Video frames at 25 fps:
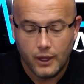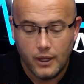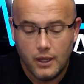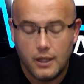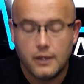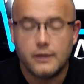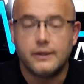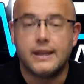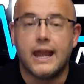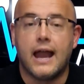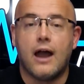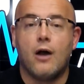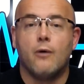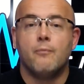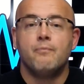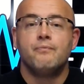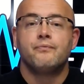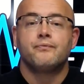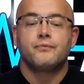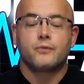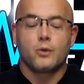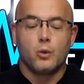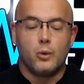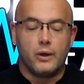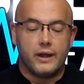Now,
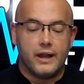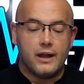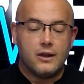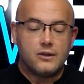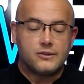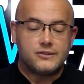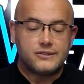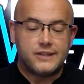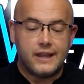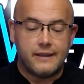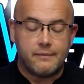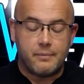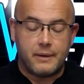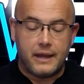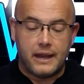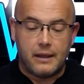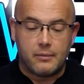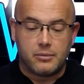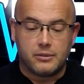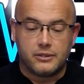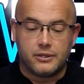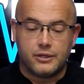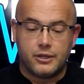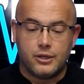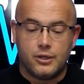what else they've been
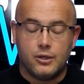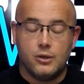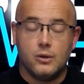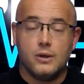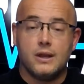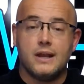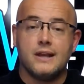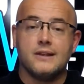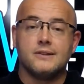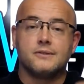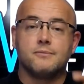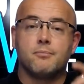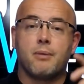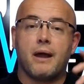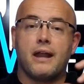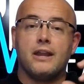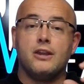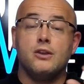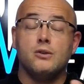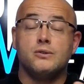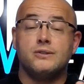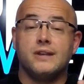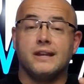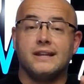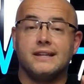able to do is by
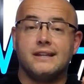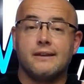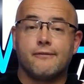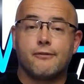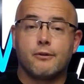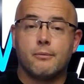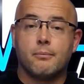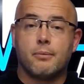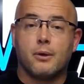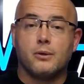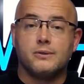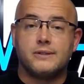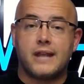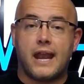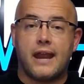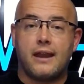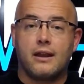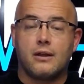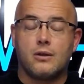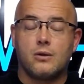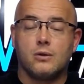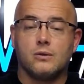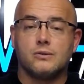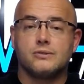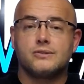using different
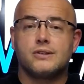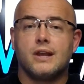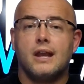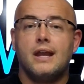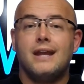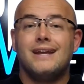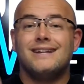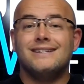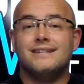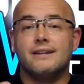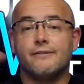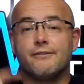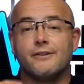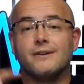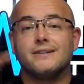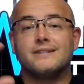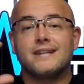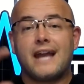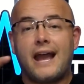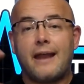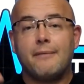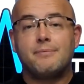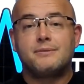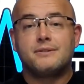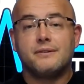botanicals, different
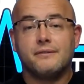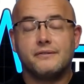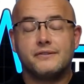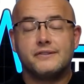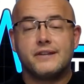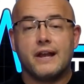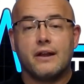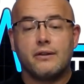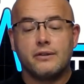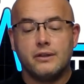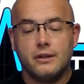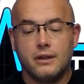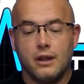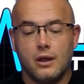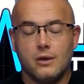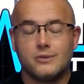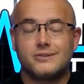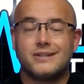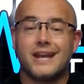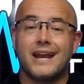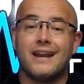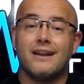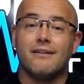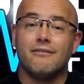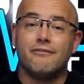types of cellulose,
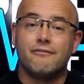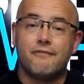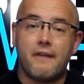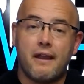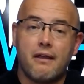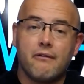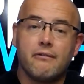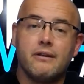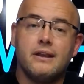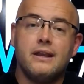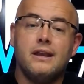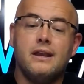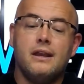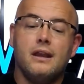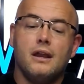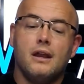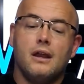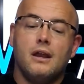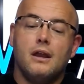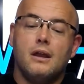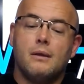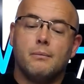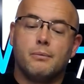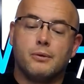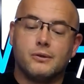and a very
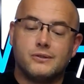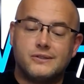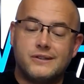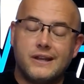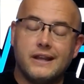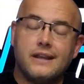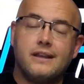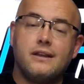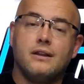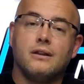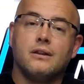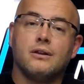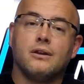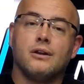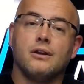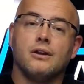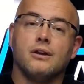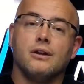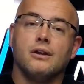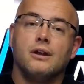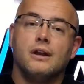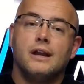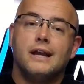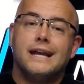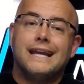
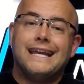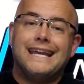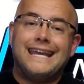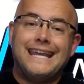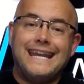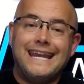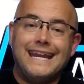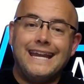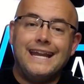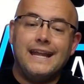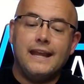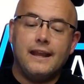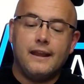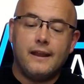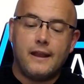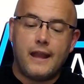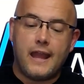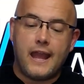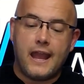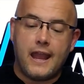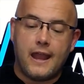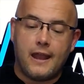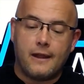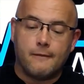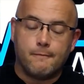particular heating
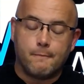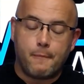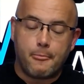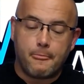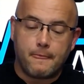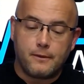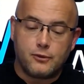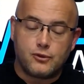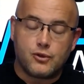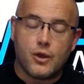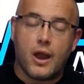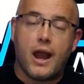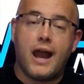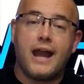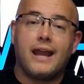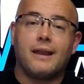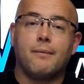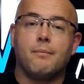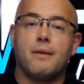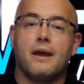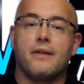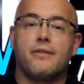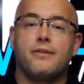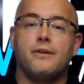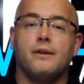and drying
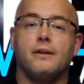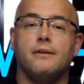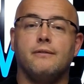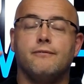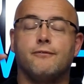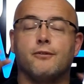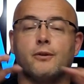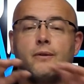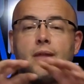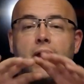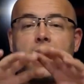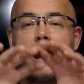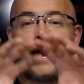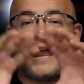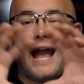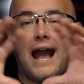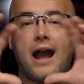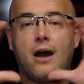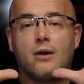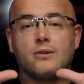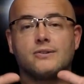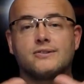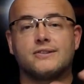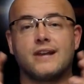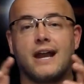method for that
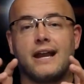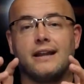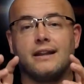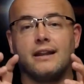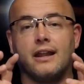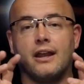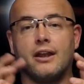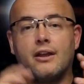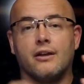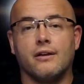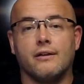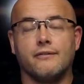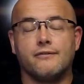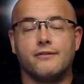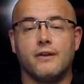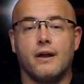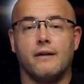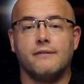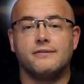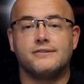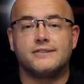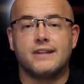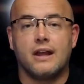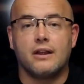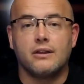outside layer
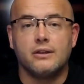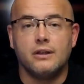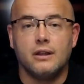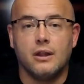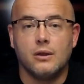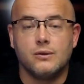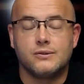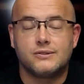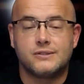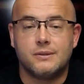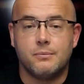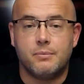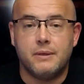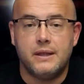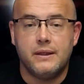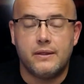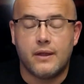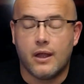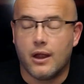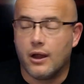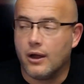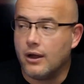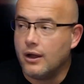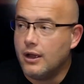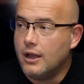of cellulose to be
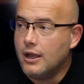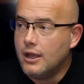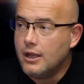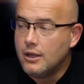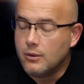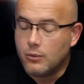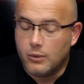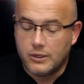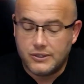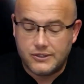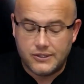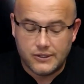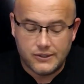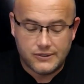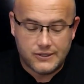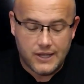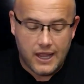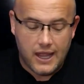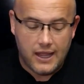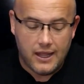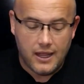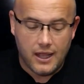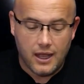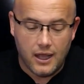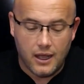there, which is
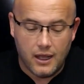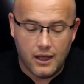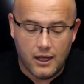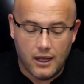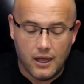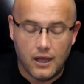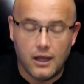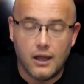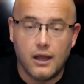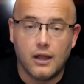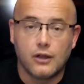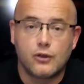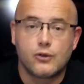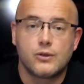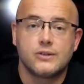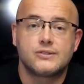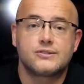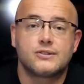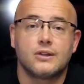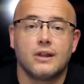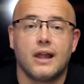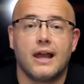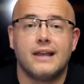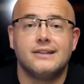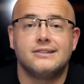a
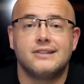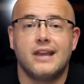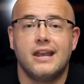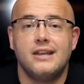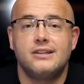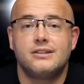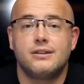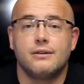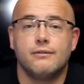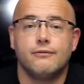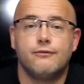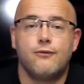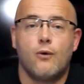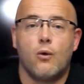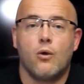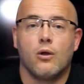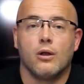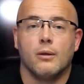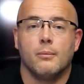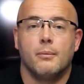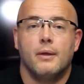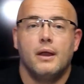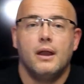crystallization form